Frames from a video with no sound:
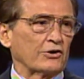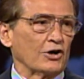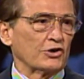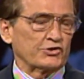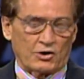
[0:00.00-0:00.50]
He
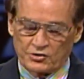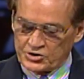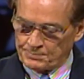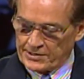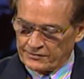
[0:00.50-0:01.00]
calls the
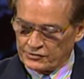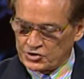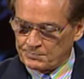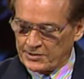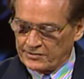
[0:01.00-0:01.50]
Holy
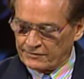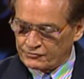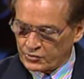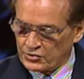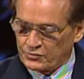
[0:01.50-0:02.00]
Spirit the Spirit
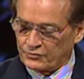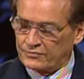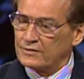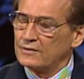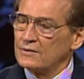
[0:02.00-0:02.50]
of Truth.